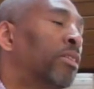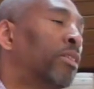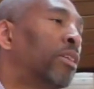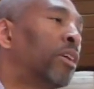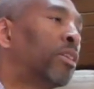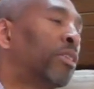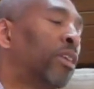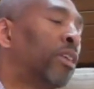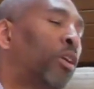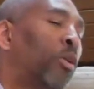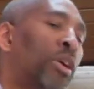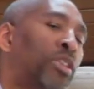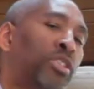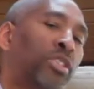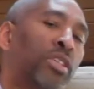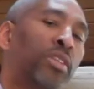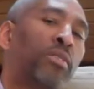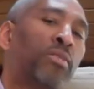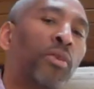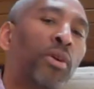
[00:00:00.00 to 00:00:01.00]
The, the
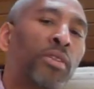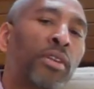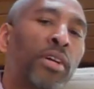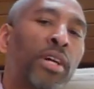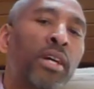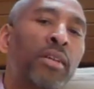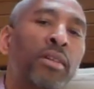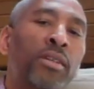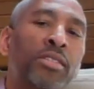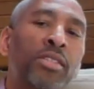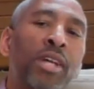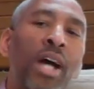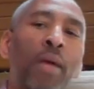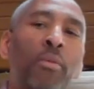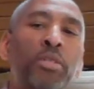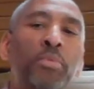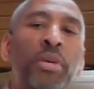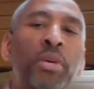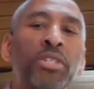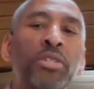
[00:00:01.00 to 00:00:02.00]
question for the, the
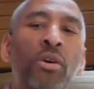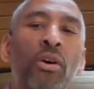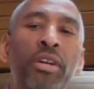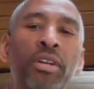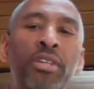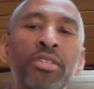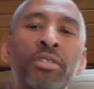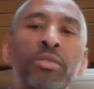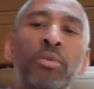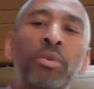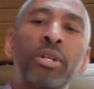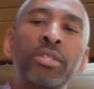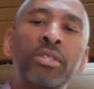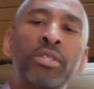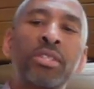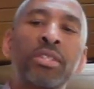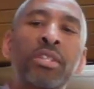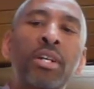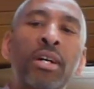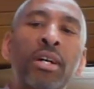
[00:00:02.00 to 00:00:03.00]
cyberspace audience
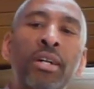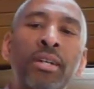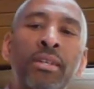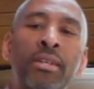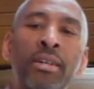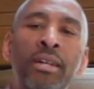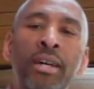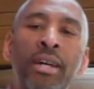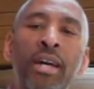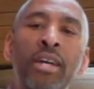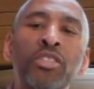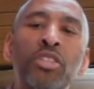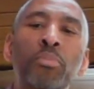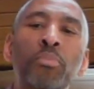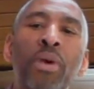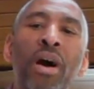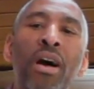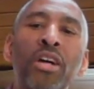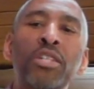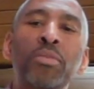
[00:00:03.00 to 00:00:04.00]
was, uh, is
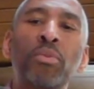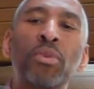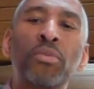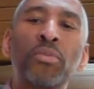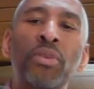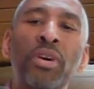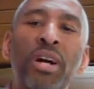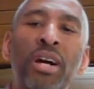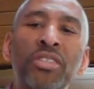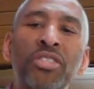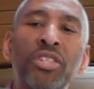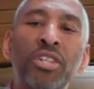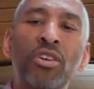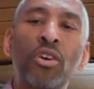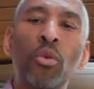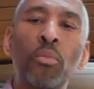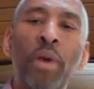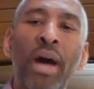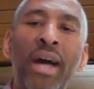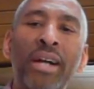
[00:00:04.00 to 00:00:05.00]
it possible for us to
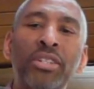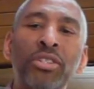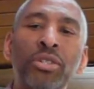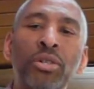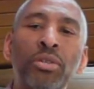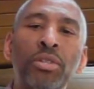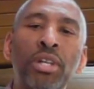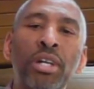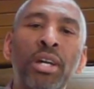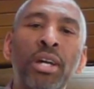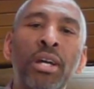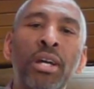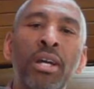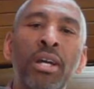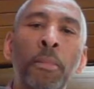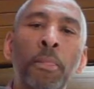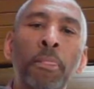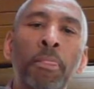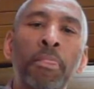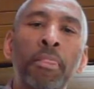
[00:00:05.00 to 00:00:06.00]
go back to
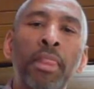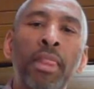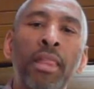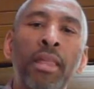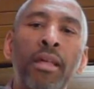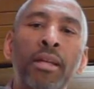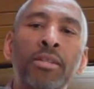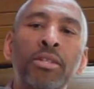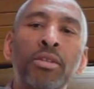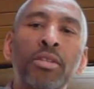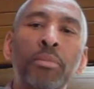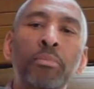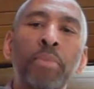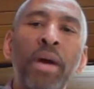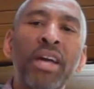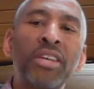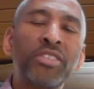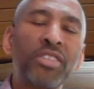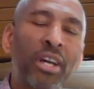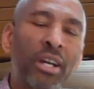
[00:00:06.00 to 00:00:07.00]
the to the
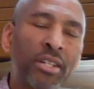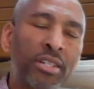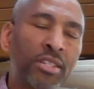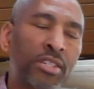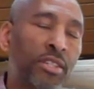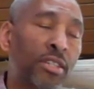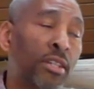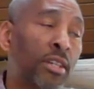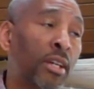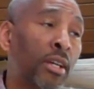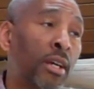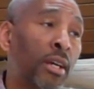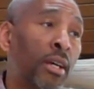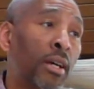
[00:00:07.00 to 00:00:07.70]
basics?